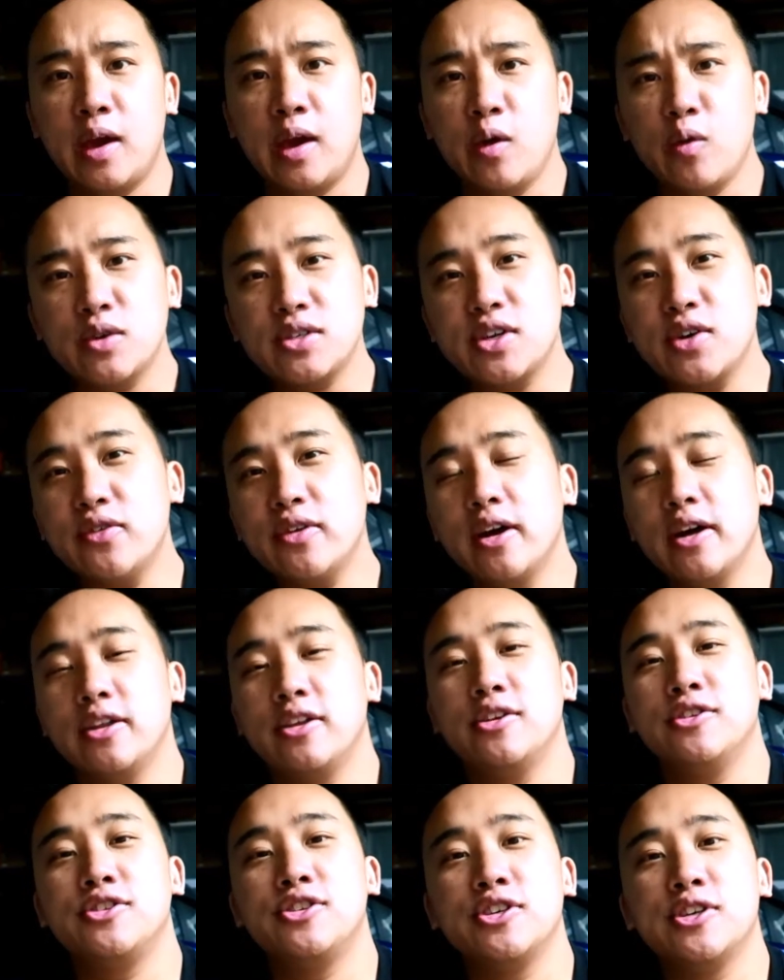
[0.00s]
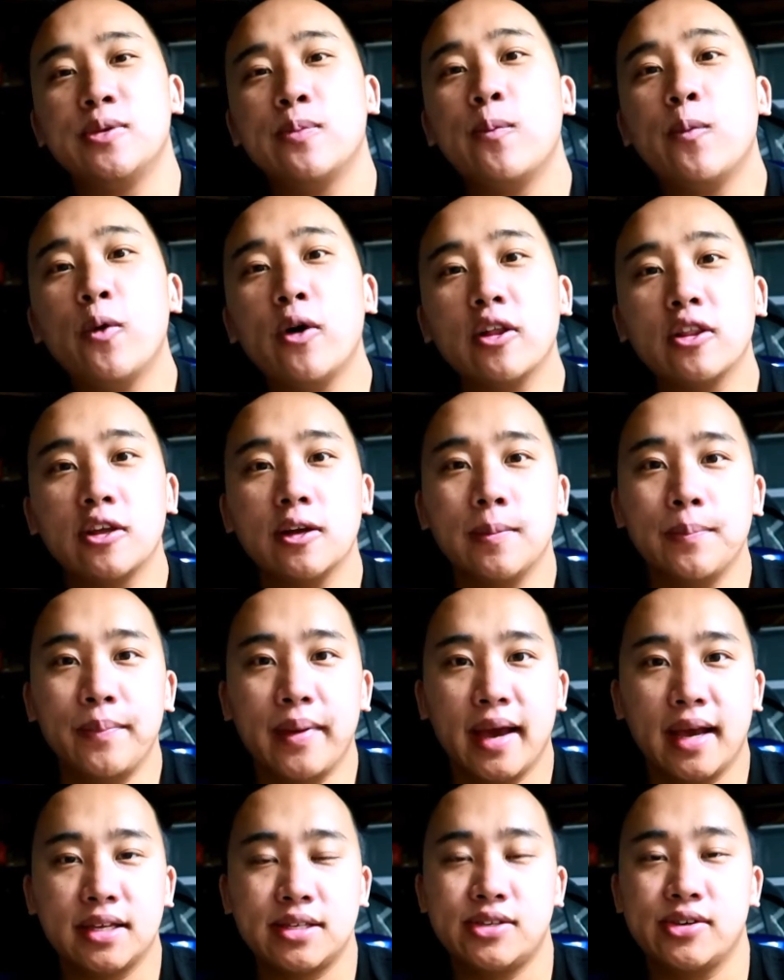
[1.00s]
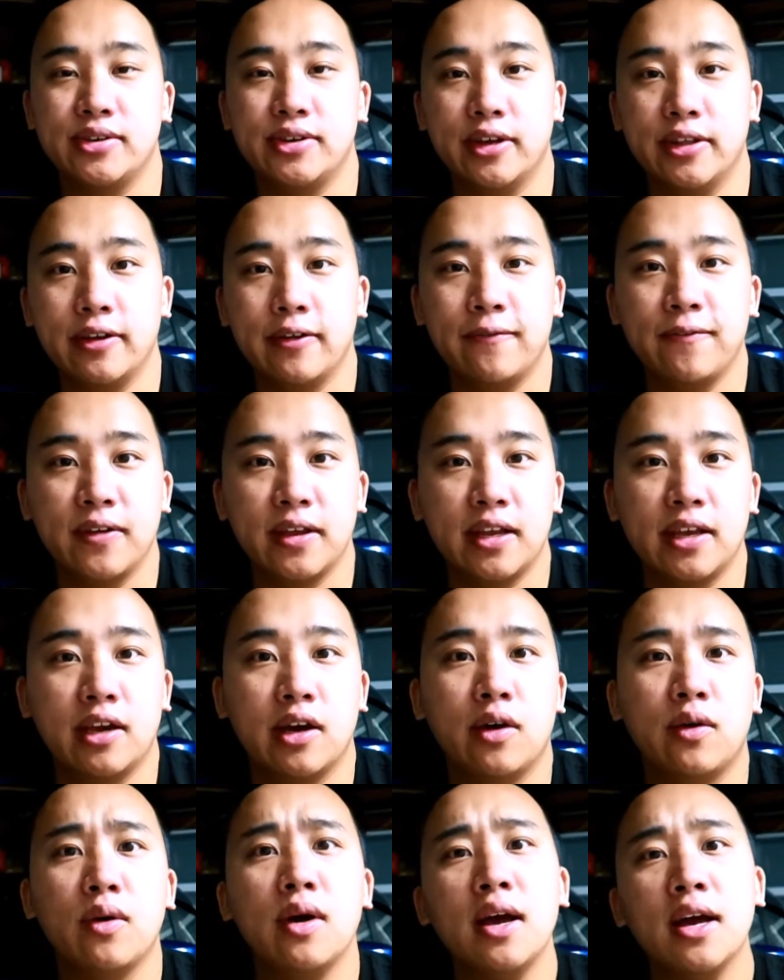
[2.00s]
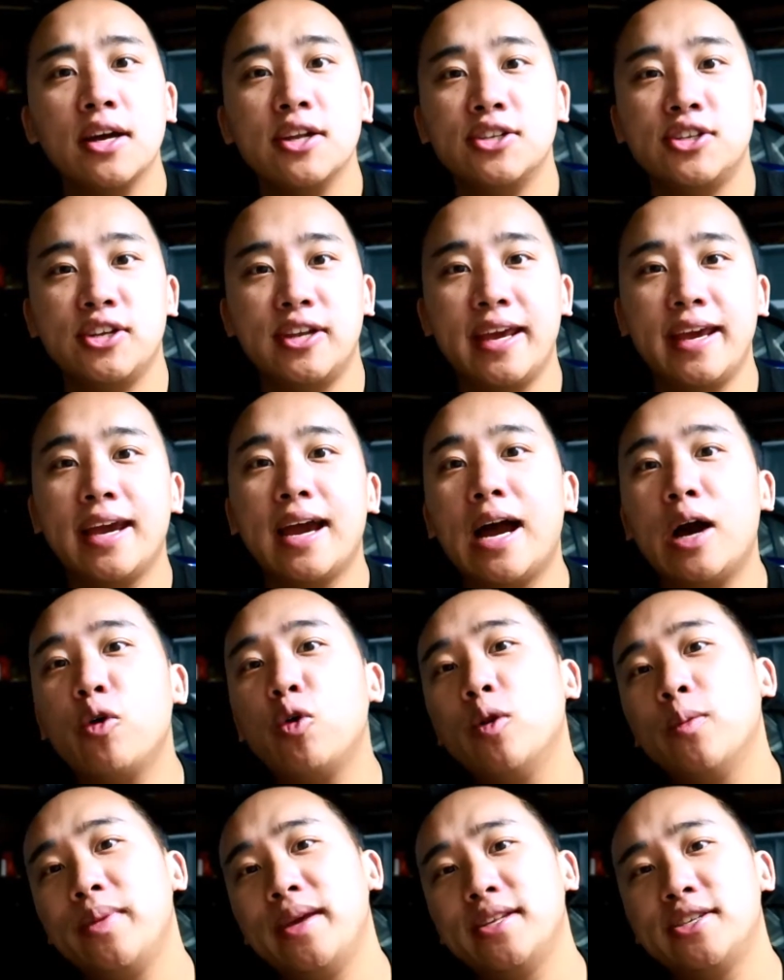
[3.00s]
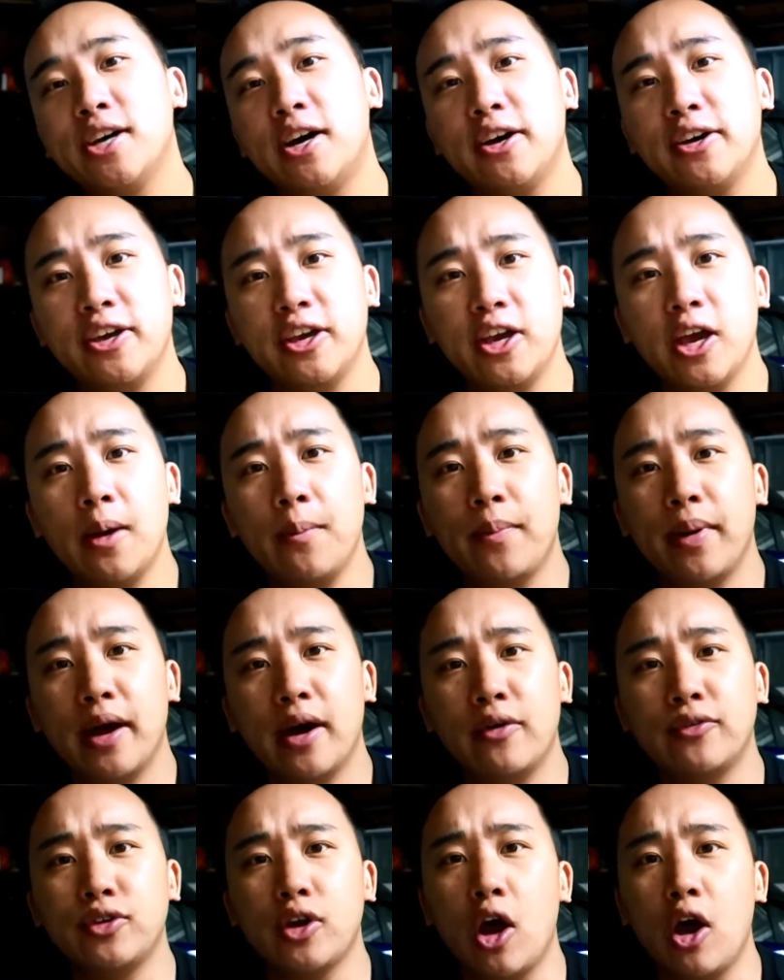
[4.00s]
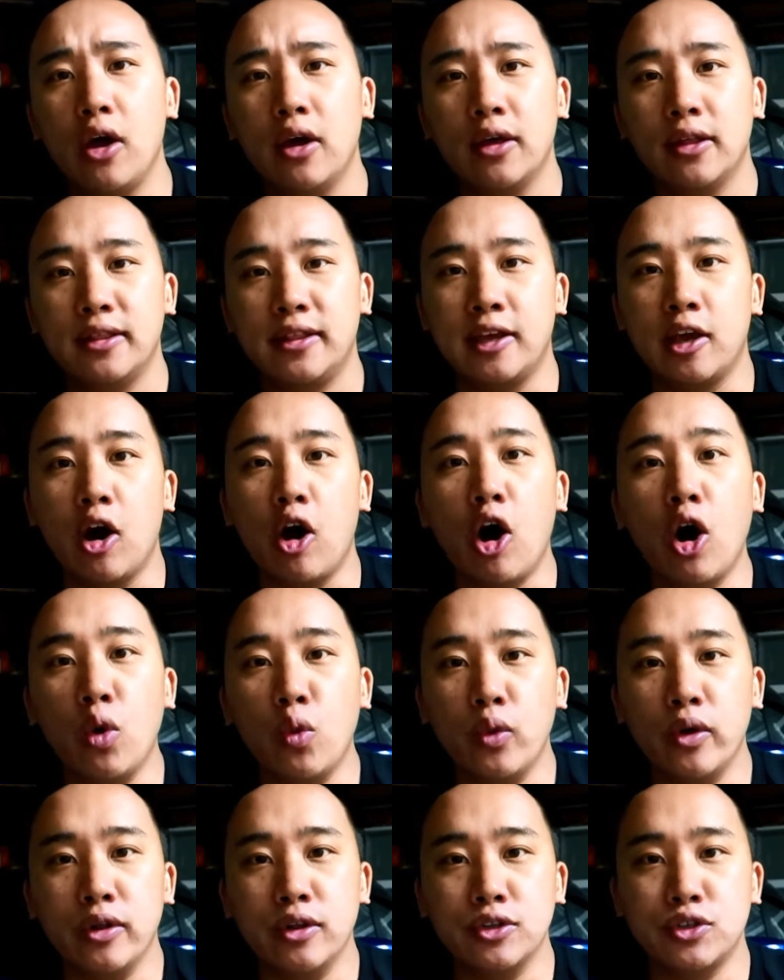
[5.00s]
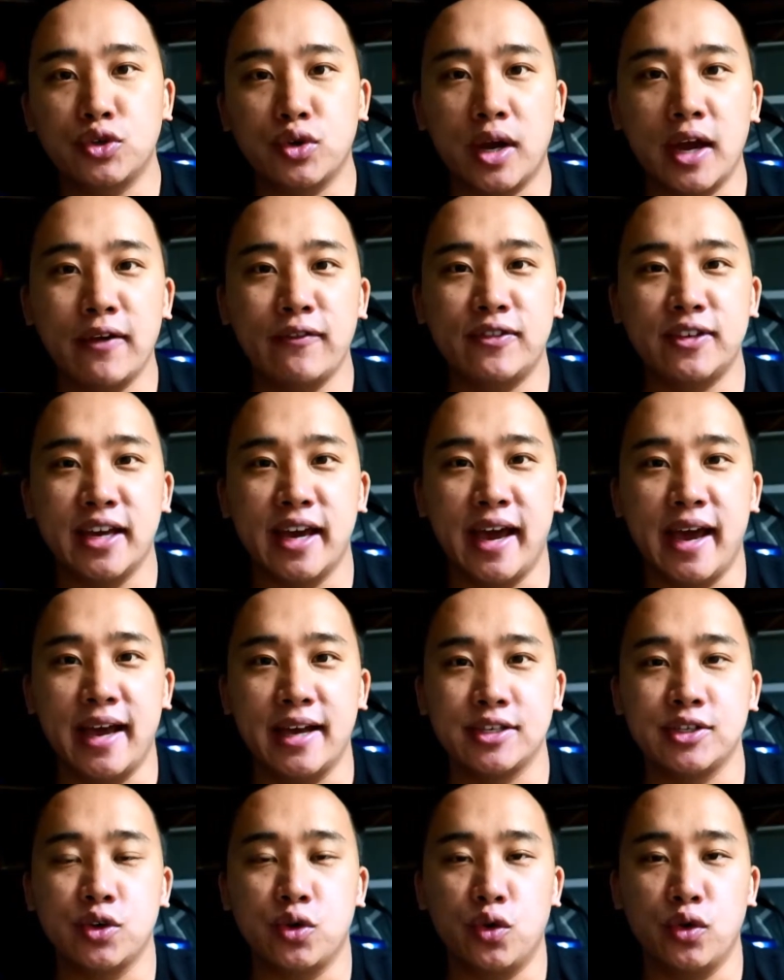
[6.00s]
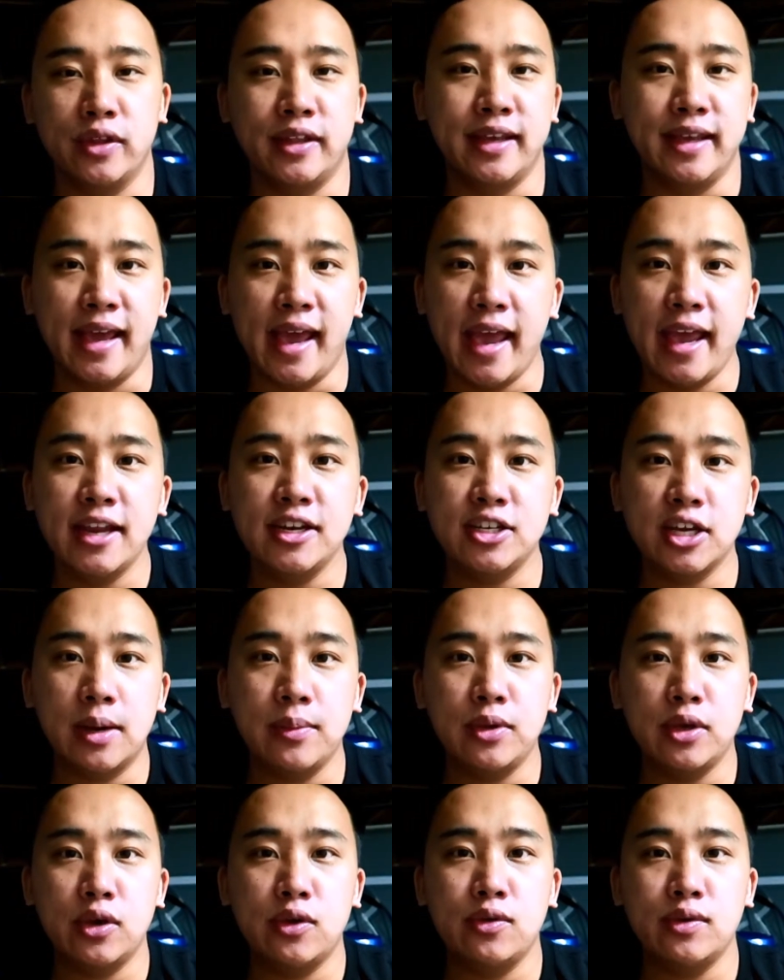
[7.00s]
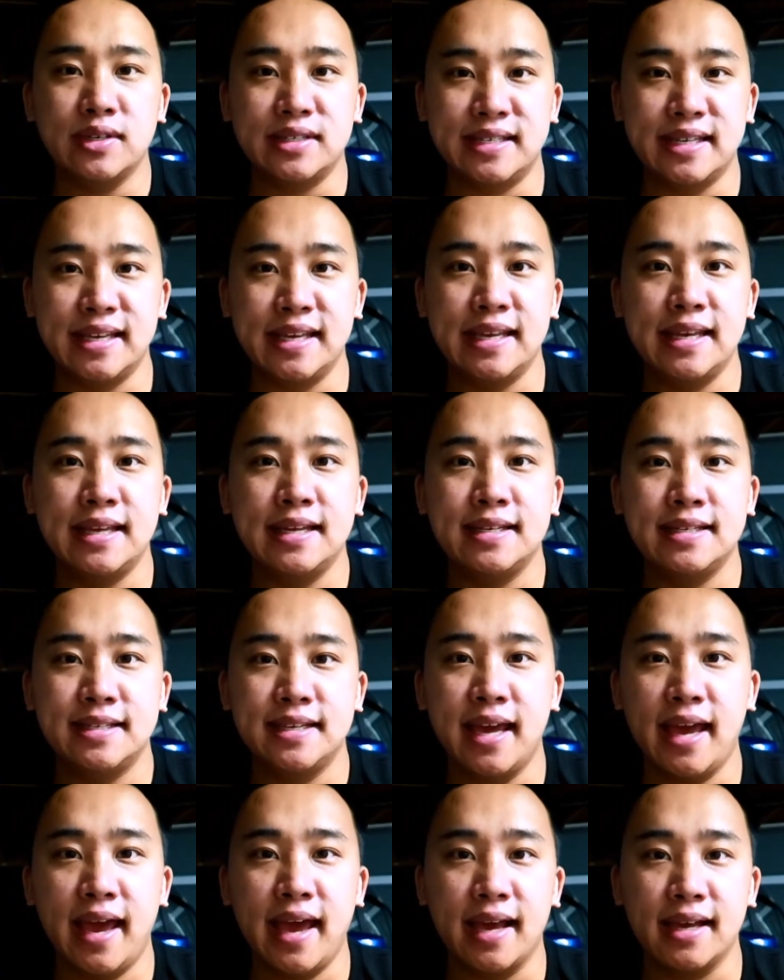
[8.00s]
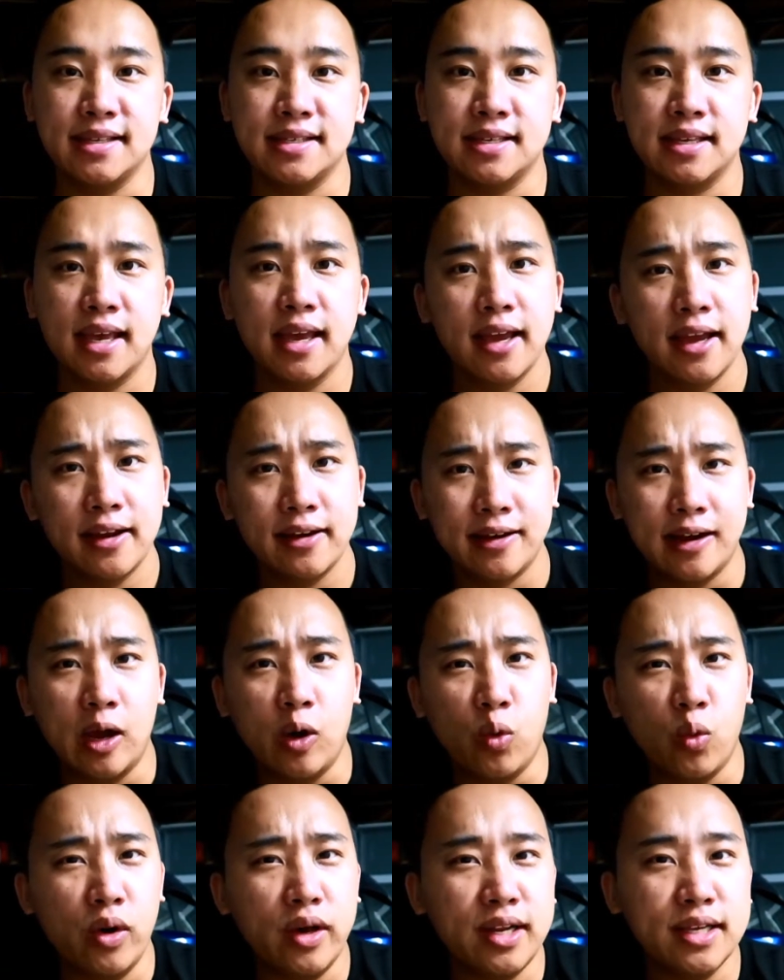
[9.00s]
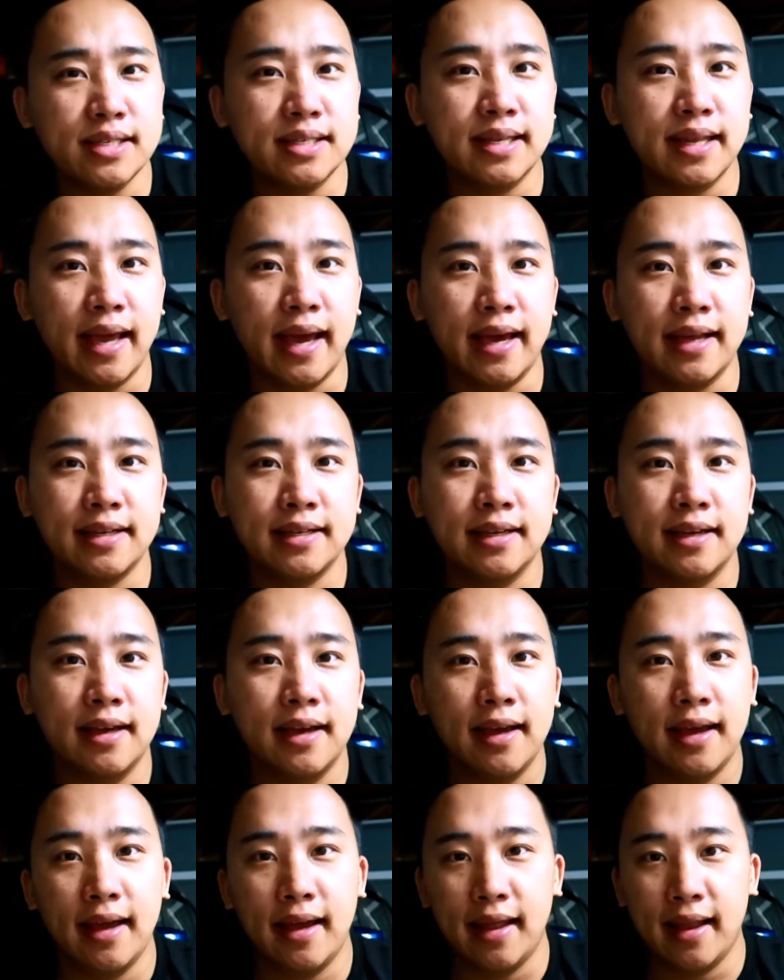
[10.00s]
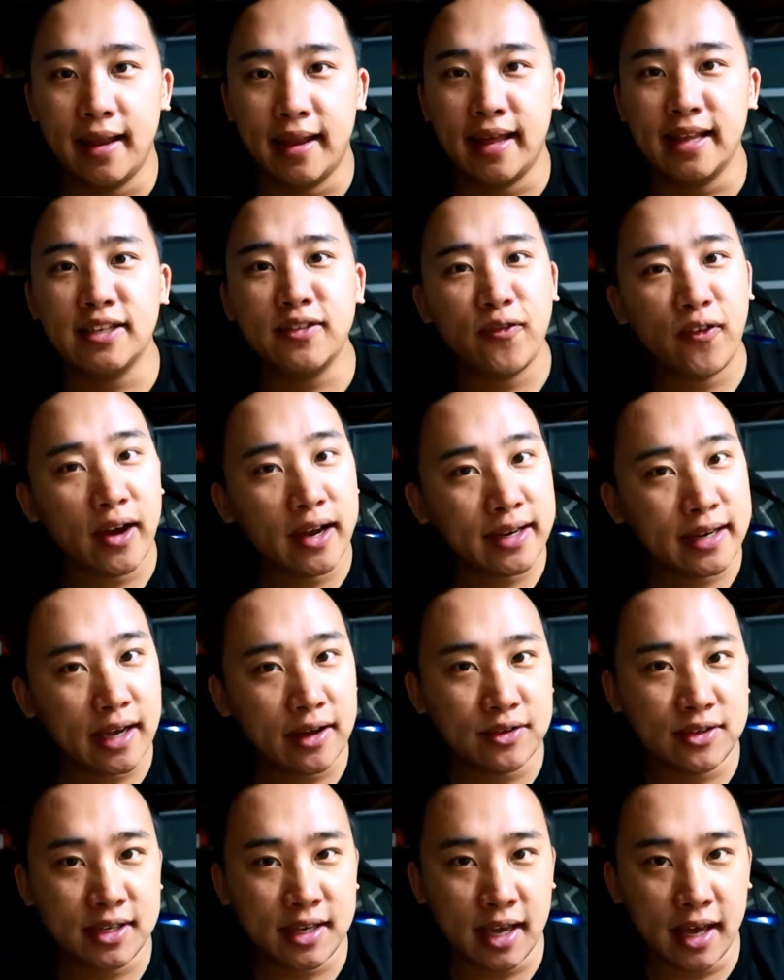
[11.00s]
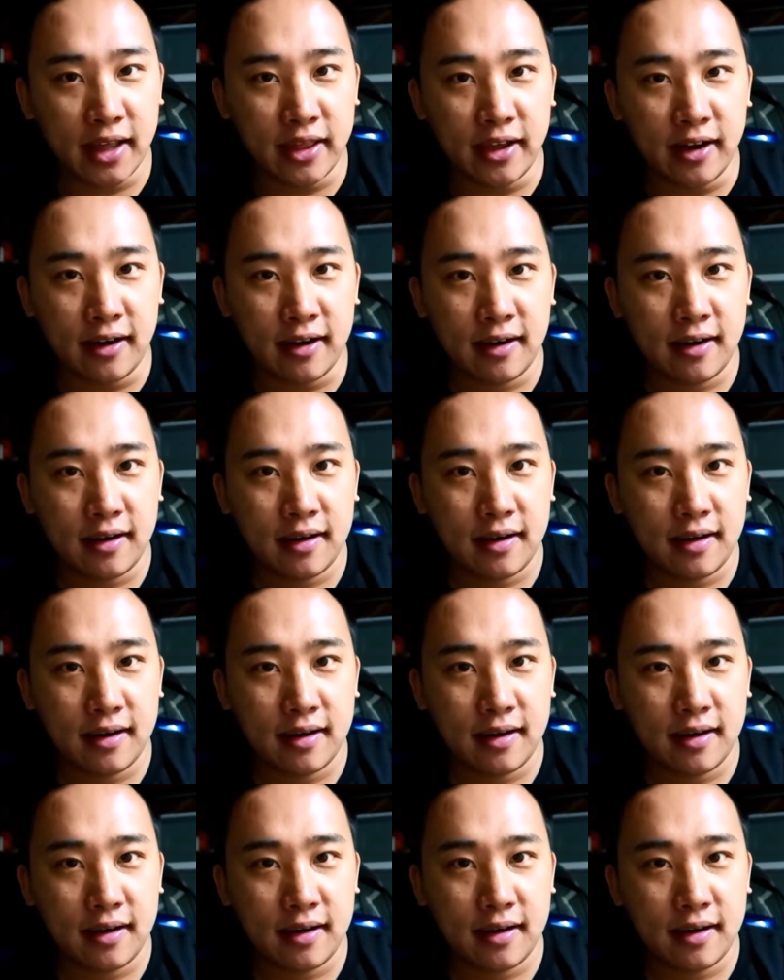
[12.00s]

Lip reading: Hey, what's going on YouTube? Welcome back to another video. Today I will be talking about the all-wheel drive tax, or the AWD tax. Now what is that? Let's find out together.